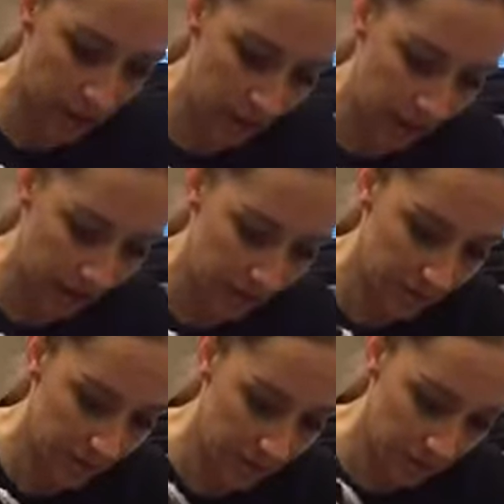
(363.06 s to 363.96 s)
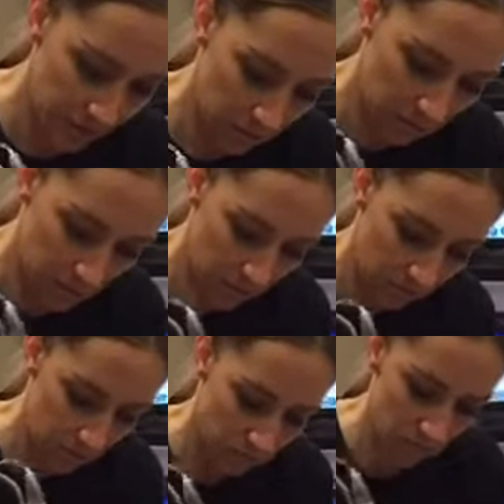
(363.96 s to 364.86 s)
as
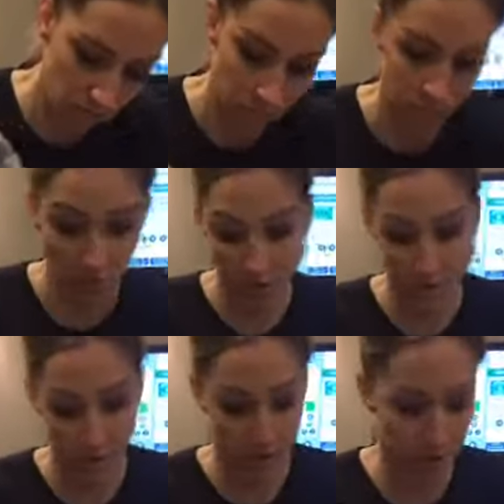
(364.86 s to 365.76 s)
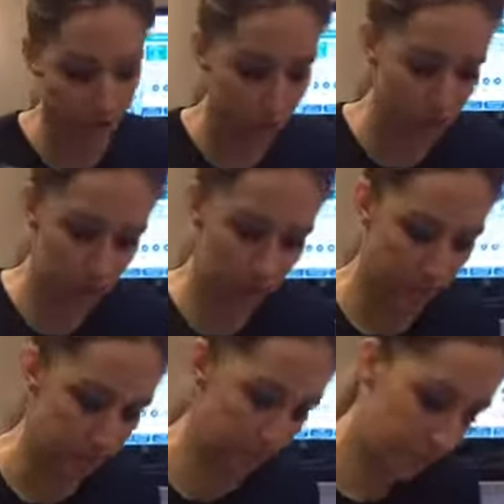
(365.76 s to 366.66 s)
you tailor the treatment
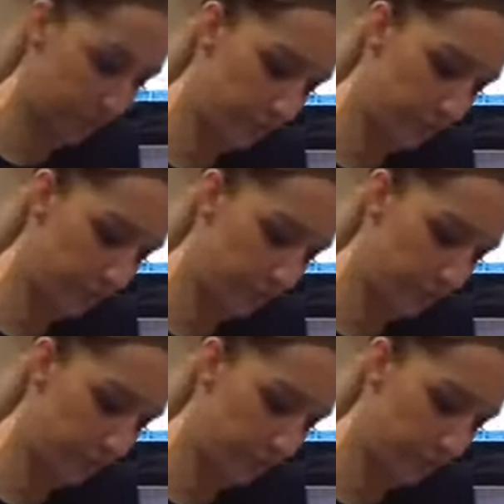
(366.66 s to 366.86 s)
for